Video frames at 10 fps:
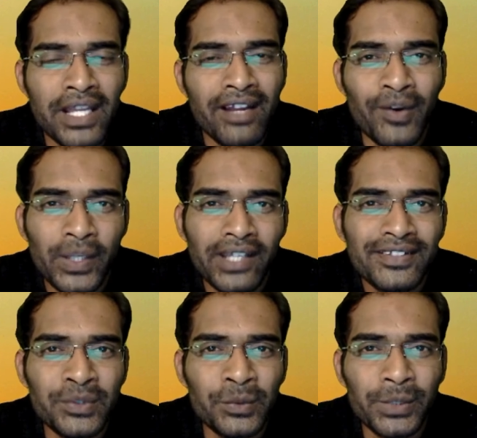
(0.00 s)
Okay,
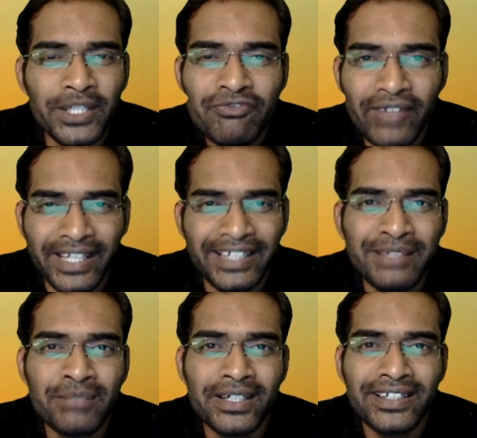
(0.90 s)
so if
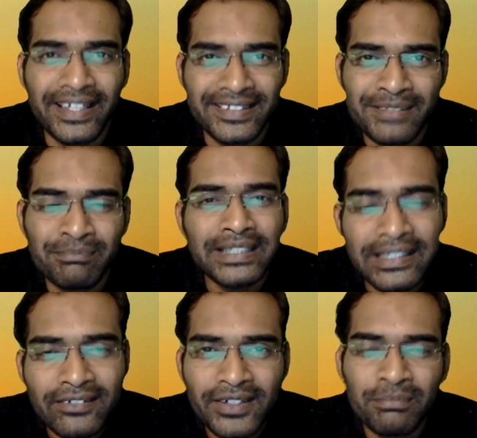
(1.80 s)
anybody SAP
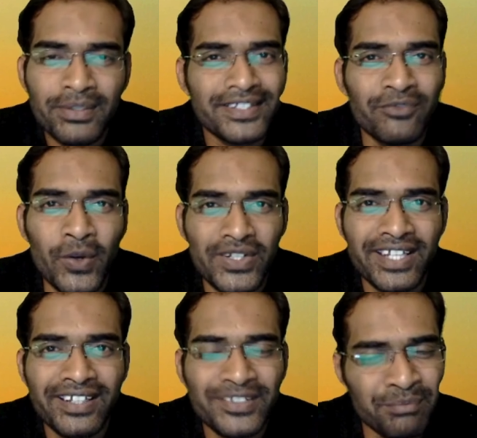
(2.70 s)
developers are
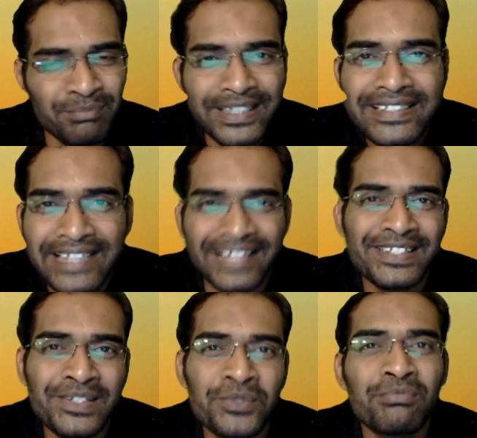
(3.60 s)
watching, so please
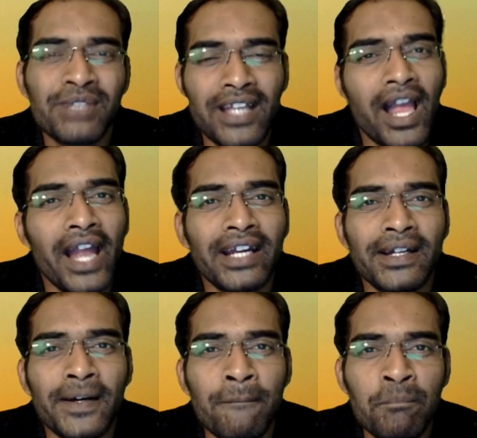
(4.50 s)
excuse me, and
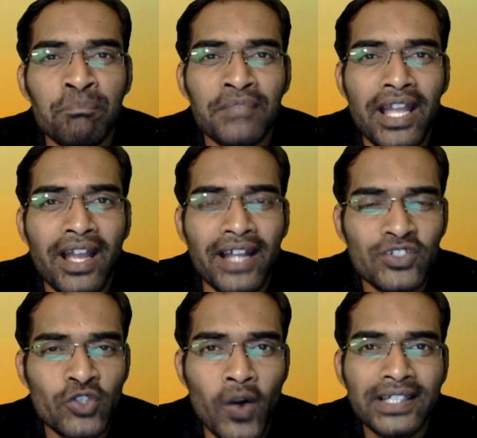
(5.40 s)
I
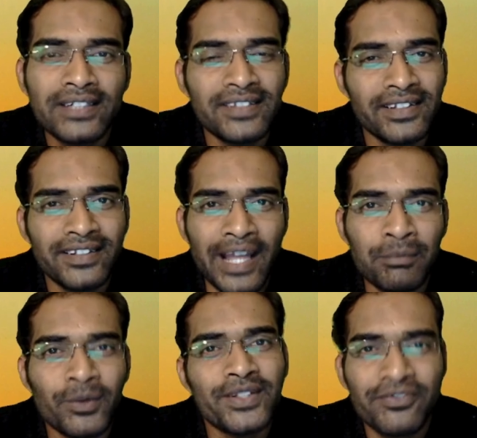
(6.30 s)
strongly seeking
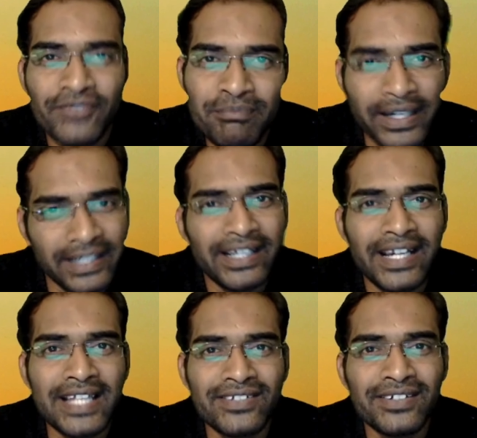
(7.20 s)
apologies from my end
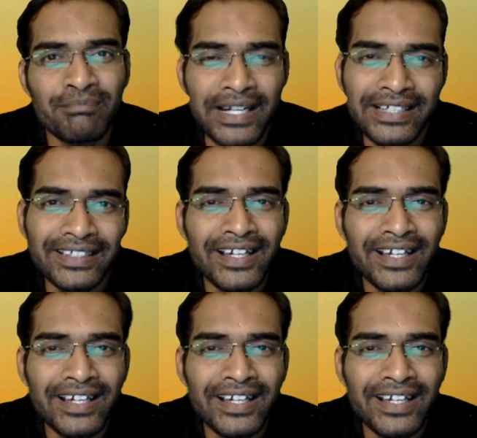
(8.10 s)
as well. But